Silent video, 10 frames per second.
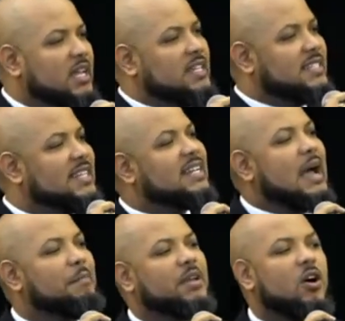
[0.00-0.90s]
eat should
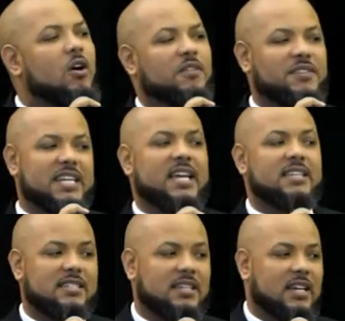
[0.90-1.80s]
not be off of
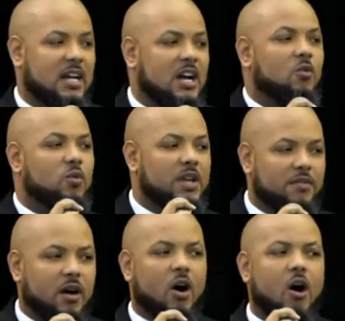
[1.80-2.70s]
taste. We've
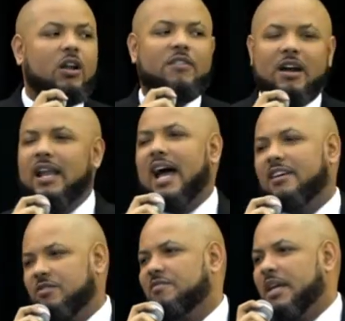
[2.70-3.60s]
all of our
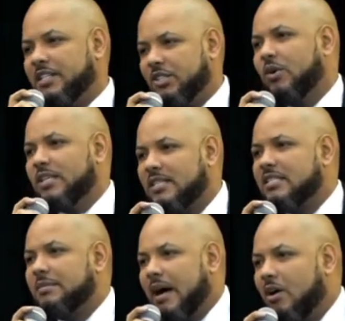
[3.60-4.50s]
lives we've made
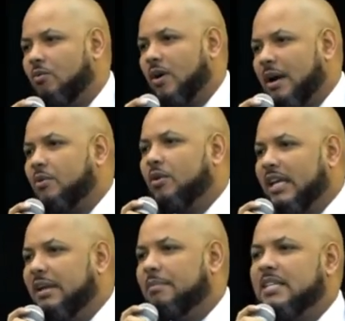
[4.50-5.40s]
choices about what I'm going to
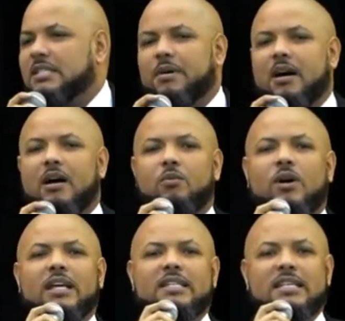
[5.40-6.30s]
eat based upon
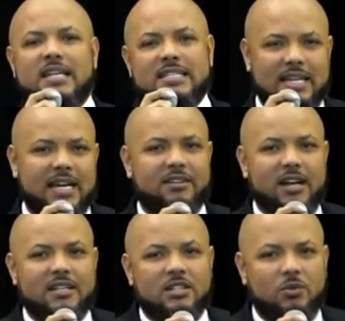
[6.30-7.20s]
what it tastes like,
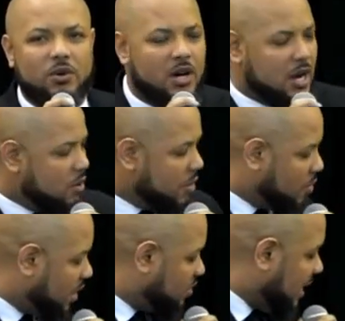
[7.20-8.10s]
right? So we're we
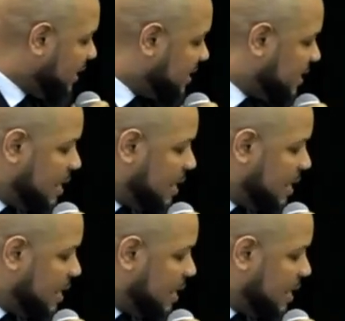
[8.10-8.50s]
want to try to get to